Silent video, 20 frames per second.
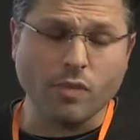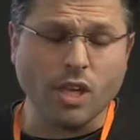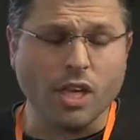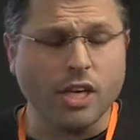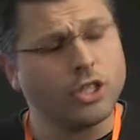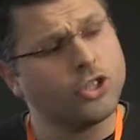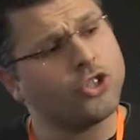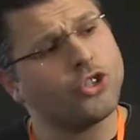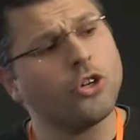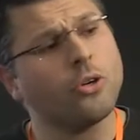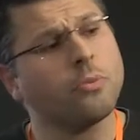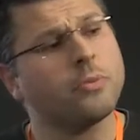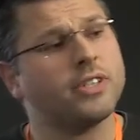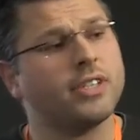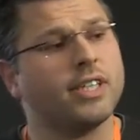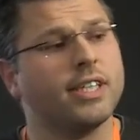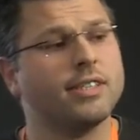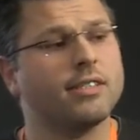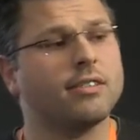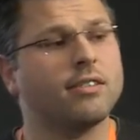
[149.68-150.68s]

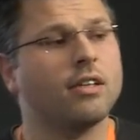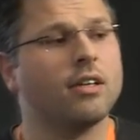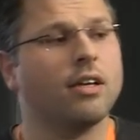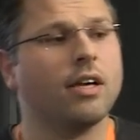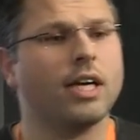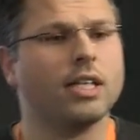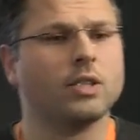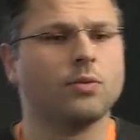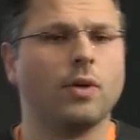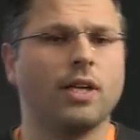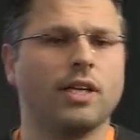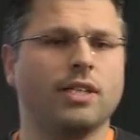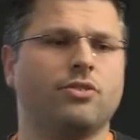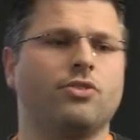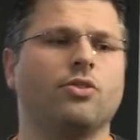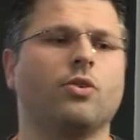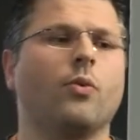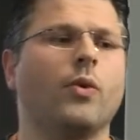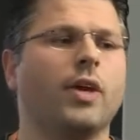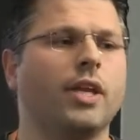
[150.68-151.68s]
geometries, as well as
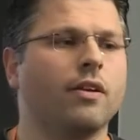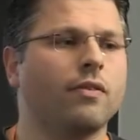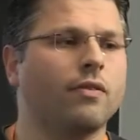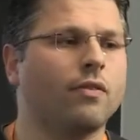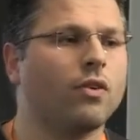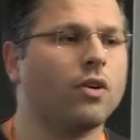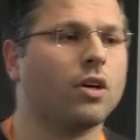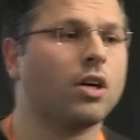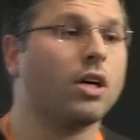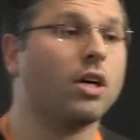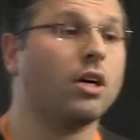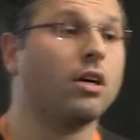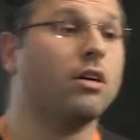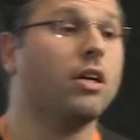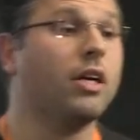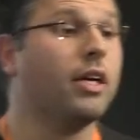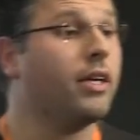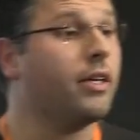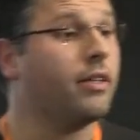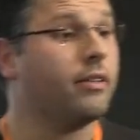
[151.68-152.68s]
you query for
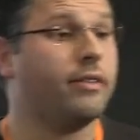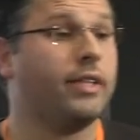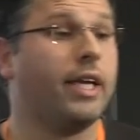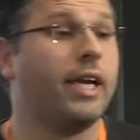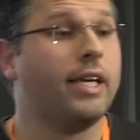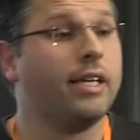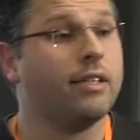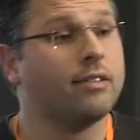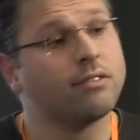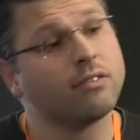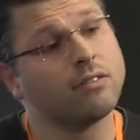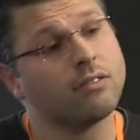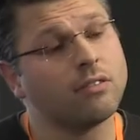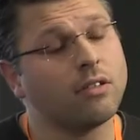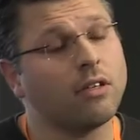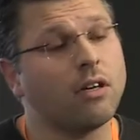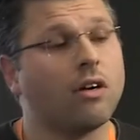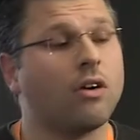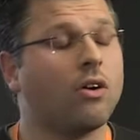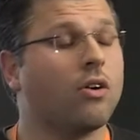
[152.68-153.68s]
dates
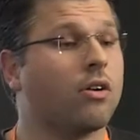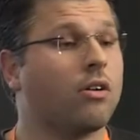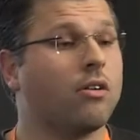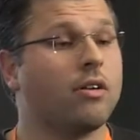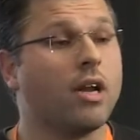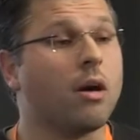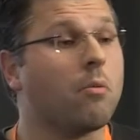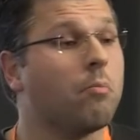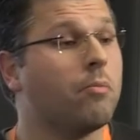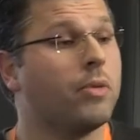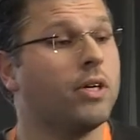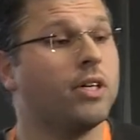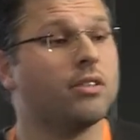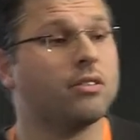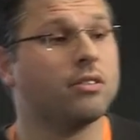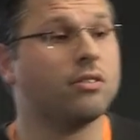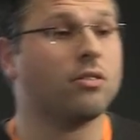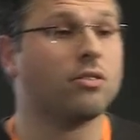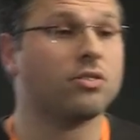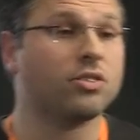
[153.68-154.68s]
or
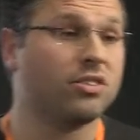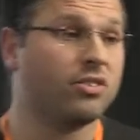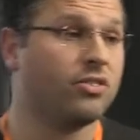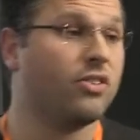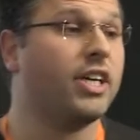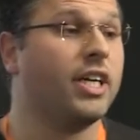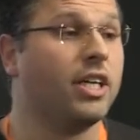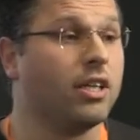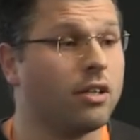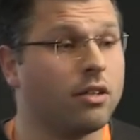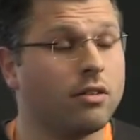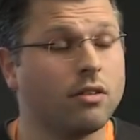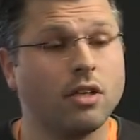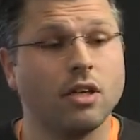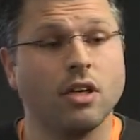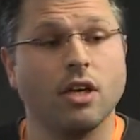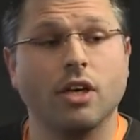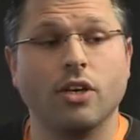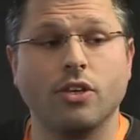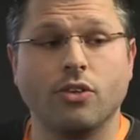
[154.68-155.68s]
numbers or string.
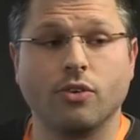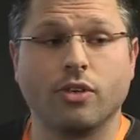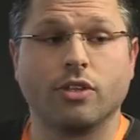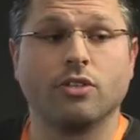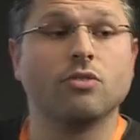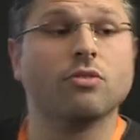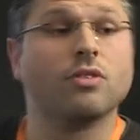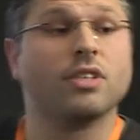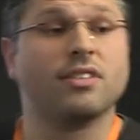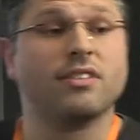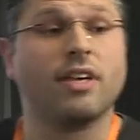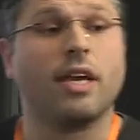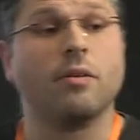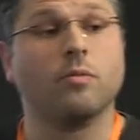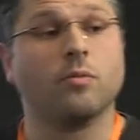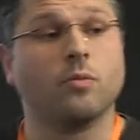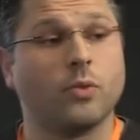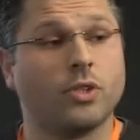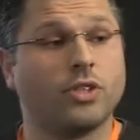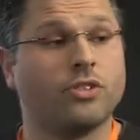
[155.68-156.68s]
You can do the
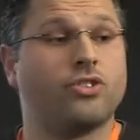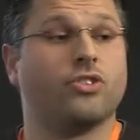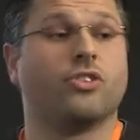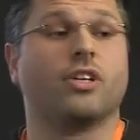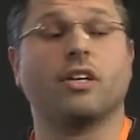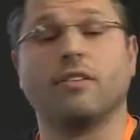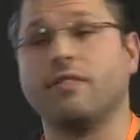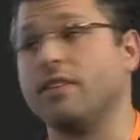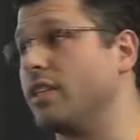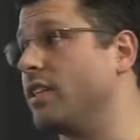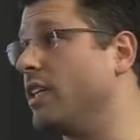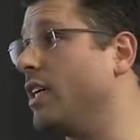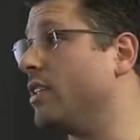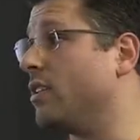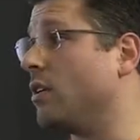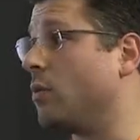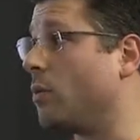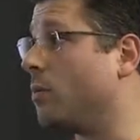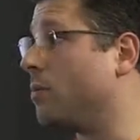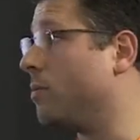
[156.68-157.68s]
same with geographic
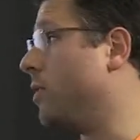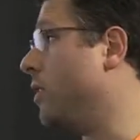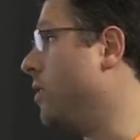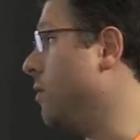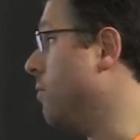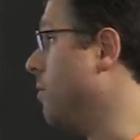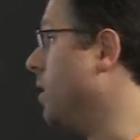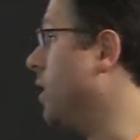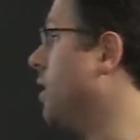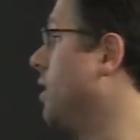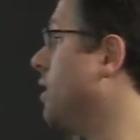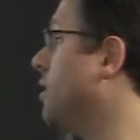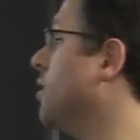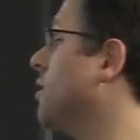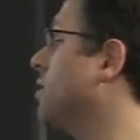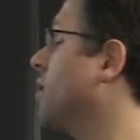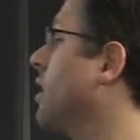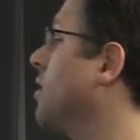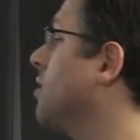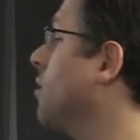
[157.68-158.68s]
data. We'll
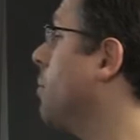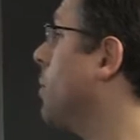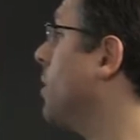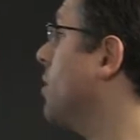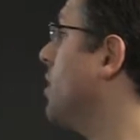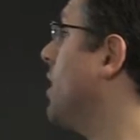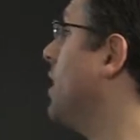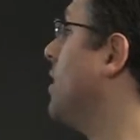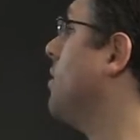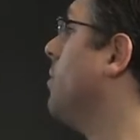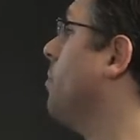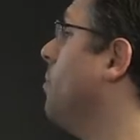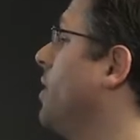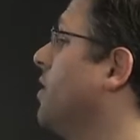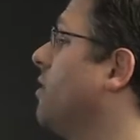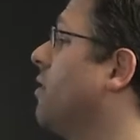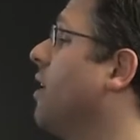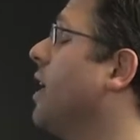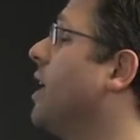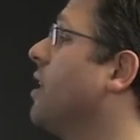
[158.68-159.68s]
discuss about that a
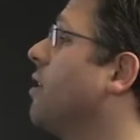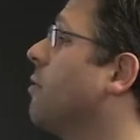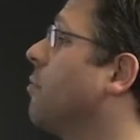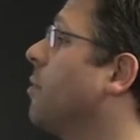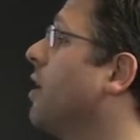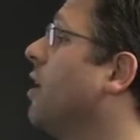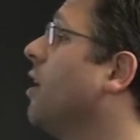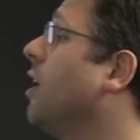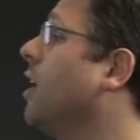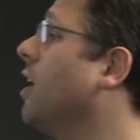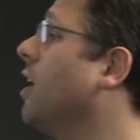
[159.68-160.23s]
bit later. But